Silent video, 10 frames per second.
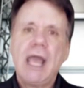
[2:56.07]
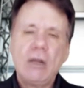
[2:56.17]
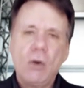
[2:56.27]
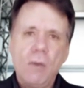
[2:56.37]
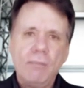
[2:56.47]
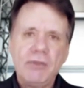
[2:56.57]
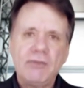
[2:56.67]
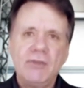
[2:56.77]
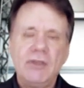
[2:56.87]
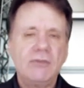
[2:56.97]
at home
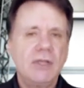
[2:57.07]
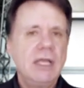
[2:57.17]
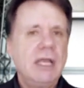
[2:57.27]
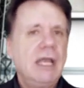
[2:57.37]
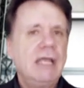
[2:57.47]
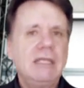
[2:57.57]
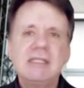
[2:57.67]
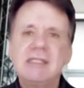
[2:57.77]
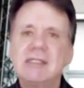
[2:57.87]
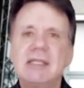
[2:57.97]
this season, and
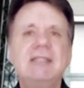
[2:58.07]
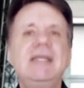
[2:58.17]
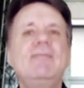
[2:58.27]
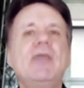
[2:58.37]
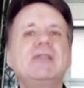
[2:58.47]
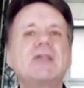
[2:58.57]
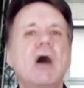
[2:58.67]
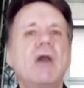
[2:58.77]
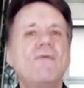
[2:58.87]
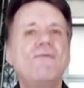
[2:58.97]
this is a team that's
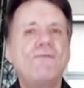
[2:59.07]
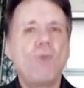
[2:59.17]
gone